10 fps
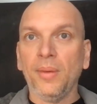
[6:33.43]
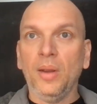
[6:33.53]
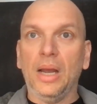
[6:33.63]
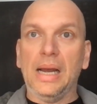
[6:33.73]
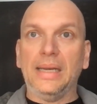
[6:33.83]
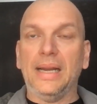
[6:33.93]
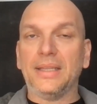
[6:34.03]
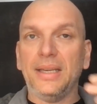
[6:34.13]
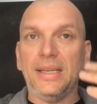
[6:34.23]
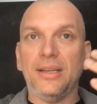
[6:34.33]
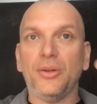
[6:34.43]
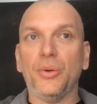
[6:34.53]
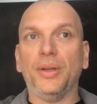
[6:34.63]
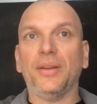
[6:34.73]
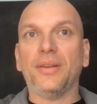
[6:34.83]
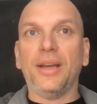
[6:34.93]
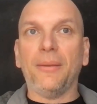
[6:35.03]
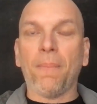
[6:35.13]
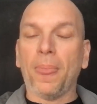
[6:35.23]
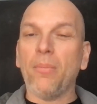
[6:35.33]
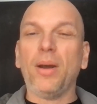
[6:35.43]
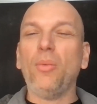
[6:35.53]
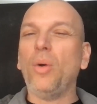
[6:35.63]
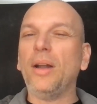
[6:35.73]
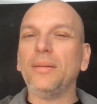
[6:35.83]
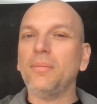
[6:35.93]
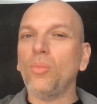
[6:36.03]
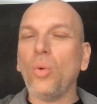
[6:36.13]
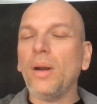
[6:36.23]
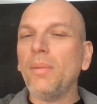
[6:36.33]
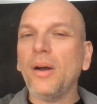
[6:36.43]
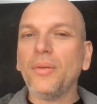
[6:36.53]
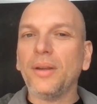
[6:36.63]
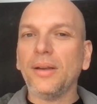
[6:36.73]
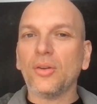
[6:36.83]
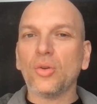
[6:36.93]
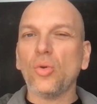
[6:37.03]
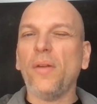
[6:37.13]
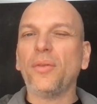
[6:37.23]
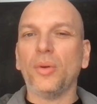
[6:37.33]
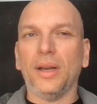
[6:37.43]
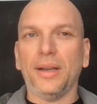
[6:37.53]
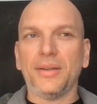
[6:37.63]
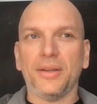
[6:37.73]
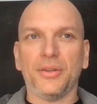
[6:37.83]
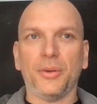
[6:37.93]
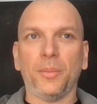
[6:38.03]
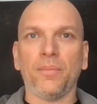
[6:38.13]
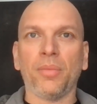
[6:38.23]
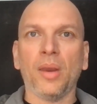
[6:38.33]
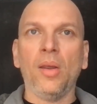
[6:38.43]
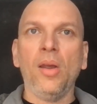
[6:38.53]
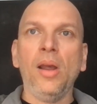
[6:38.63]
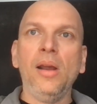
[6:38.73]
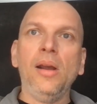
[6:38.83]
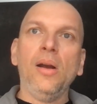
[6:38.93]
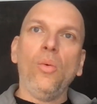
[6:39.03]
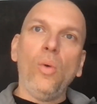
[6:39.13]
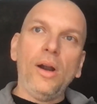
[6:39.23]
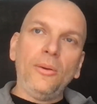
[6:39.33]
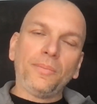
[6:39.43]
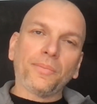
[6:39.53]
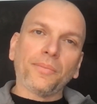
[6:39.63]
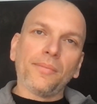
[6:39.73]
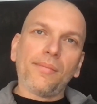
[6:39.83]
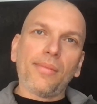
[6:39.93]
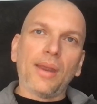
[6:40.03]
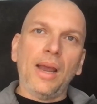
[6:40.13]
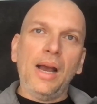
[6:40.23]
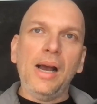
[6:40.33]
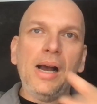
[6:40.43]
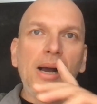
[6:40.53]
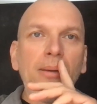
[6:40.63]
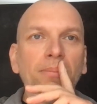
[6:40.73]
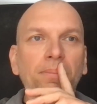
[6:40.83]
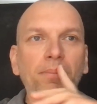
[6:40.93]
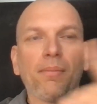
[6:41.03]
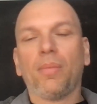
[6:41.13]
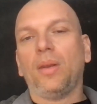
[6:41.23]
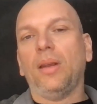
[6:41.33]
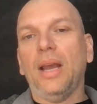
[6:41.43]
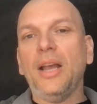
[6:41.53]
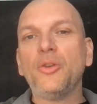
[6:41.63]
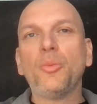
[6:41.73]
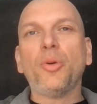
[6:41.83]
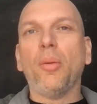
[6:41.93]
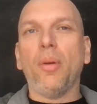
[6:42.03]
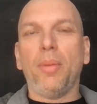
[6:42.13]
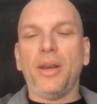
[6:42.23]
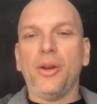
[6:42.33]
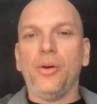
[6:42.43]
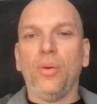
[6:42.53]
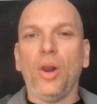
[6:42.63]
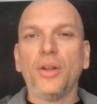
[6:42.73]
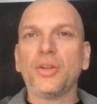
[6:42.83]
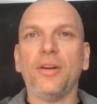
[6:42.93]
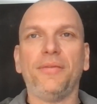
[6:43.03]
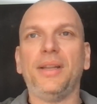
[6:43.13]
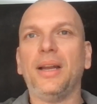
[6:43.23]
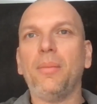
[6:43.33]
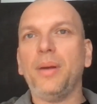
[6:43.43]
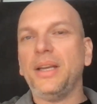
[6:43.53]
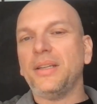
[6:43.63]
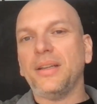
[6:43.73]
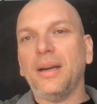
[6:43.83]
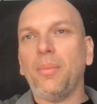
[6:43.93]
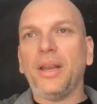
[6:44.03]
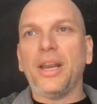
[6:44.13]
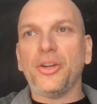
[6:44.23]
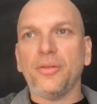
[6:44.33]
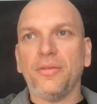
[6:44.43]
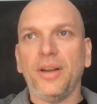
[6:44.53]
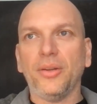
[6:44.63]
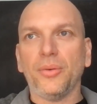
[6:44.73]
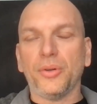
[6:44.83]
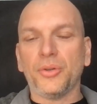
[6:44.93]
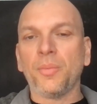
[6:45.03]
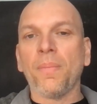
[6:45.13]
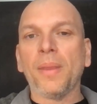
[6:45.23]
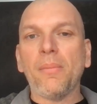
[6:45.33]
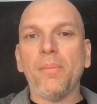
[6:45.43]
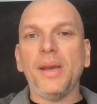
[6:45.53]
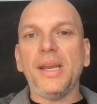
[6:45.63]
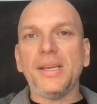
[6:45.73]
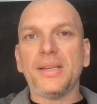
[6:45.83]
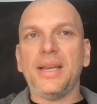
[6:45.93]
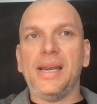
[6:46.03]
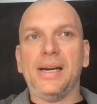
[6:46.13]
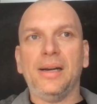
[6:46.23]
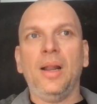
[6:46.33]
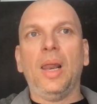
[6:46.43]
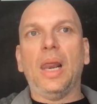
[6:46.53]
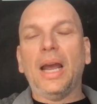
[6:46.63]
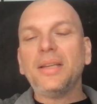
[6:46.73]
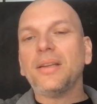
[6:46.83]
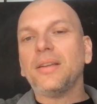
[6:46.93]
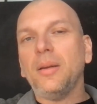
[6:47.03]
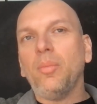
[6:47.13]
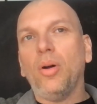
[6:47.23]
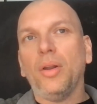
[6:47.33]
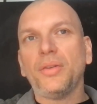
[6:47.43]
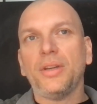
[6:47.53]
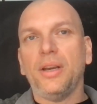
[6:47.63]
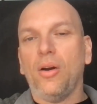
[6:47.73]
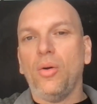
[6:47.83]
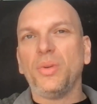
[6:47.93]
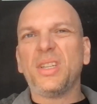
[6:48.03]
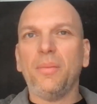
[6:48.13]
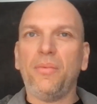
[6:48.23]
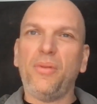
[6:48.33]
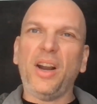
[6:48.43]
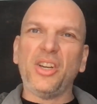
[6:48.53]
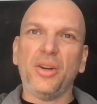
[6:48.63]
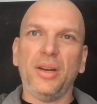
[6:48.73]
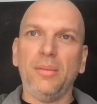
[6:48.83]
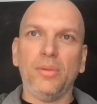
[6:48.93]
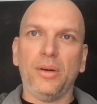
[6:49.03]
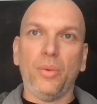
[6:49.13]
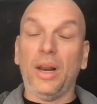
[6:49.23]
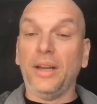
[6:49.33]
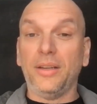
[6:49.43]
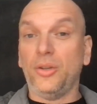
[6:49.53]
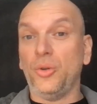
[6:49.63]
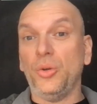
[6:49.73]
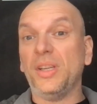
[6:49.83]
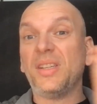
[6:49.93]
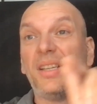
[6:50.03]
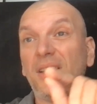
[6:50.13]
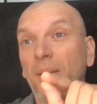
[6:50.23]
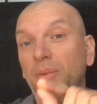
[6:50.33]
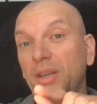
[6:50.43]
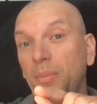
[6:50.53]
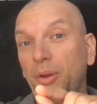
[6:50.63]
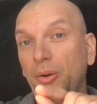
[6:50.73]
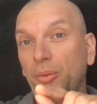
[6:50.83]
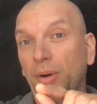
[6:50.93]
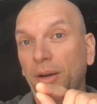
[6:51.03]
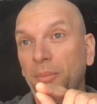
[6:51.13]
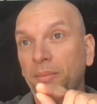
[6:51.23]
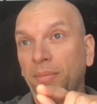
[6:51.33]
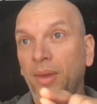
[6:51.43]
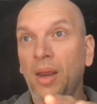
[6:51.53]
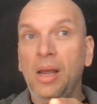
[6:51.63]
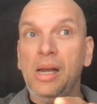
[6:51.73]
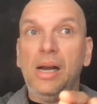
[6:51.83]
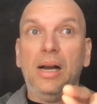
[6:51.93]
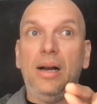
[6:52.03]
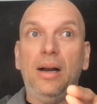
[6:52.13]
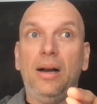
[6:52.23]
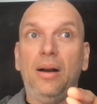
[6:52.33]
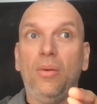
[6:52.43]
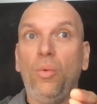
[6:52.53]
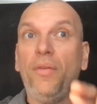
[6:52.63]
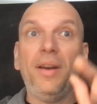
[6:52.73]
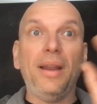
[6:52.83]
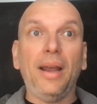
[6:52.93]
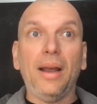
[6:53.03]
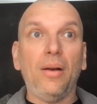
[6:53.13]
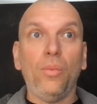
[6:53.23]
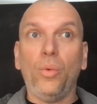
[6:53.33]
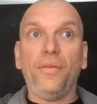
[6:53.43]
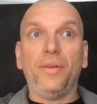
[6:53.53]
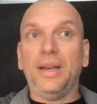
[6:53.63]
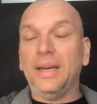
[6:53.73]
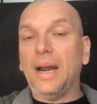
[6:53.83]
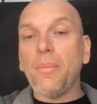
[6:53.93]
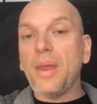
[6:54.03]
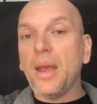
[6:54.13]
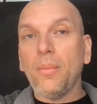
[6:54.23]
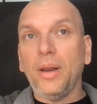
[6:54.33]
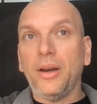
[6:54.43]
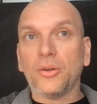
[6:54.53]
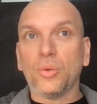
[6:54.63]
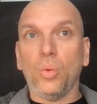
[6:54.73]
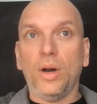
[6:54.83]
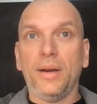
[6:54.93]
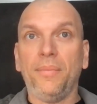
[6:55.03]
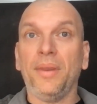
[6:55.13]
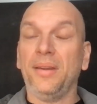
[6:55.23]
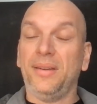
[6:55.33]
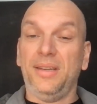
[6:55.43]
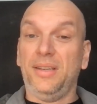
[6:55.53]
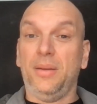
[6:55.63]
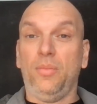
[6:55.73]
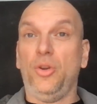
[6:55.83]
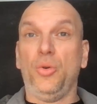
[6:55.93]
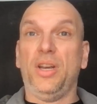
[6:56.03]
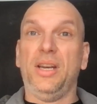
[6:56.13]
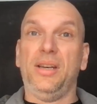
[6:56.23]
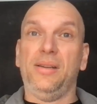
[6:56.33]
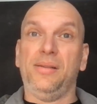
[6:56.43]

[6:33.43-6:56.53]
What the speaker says: That's easy to understand. But what about the software licensing? Well, as you probably know, lots of databases and application vendors base their licensing policy on some fraction number related to the system CPU, right? With an IBM LinuxONE system, you can